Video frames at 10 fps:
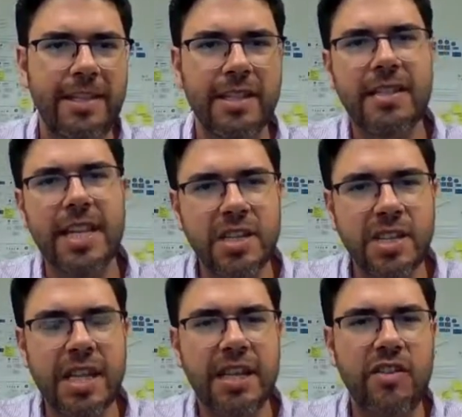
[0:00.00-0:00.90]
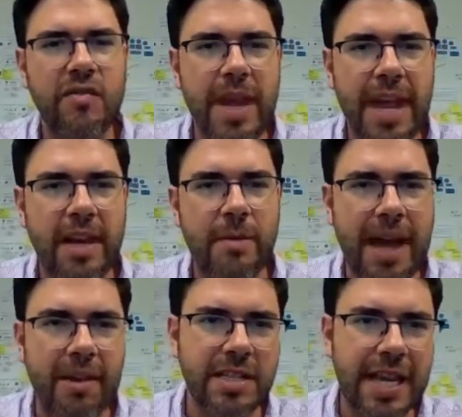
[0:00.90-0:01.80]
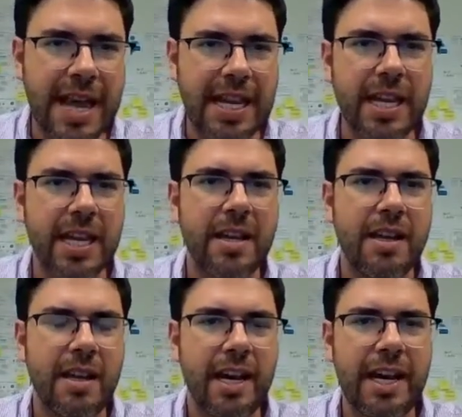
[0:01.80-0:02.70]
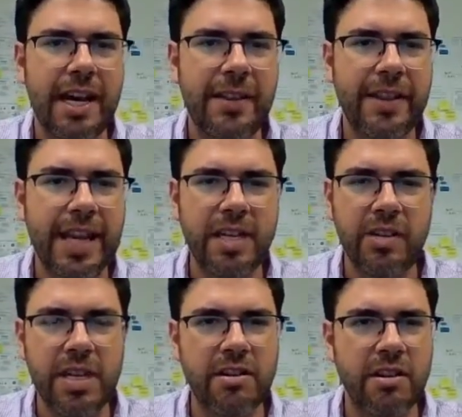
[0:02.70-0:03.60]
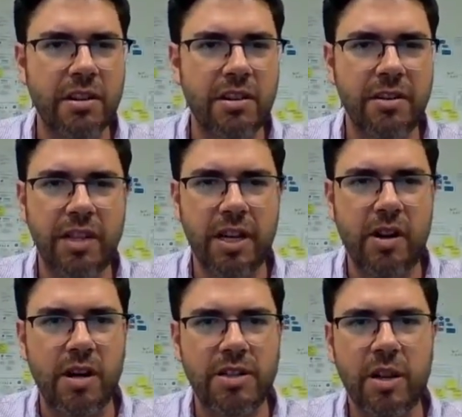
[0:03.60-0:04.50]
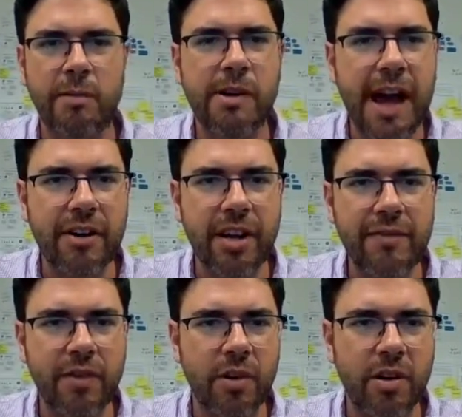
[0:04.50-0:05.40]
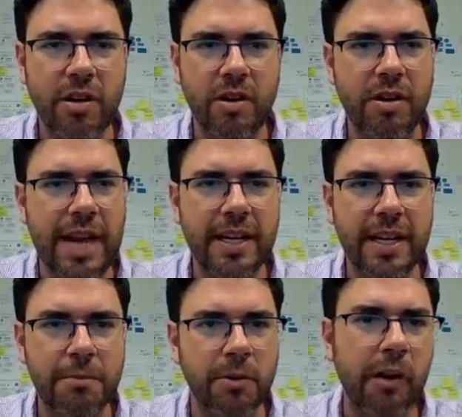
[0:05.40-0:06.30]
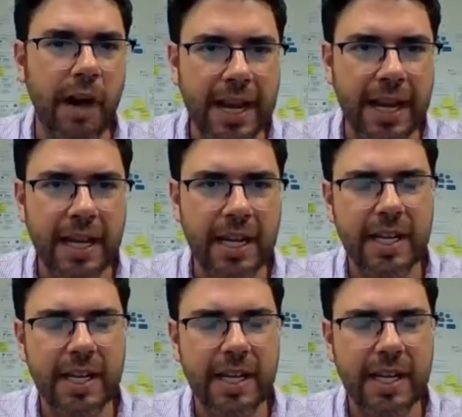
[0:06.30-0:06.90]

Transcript: decision that you've made about tech that you either are so proud of or ended up regretting?